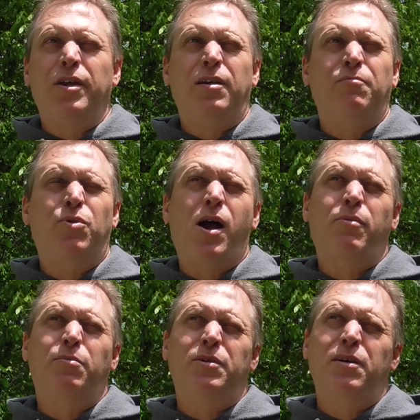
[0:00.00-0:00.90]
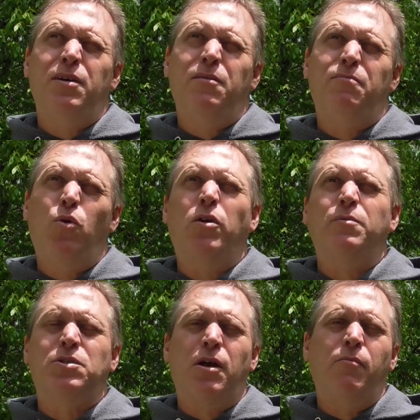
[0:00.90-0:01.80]
than probably
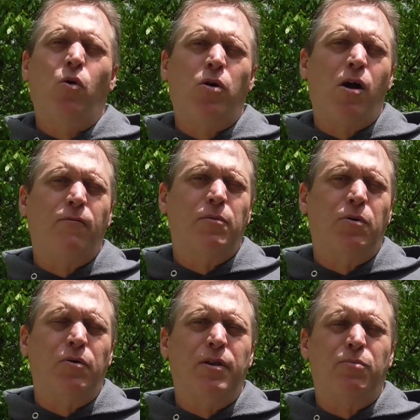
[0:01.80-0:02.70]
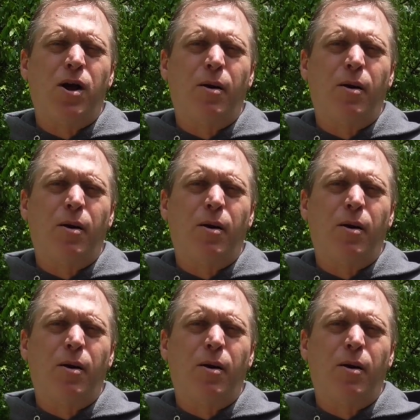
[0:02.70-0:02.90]
more I'm sorry more comfortable than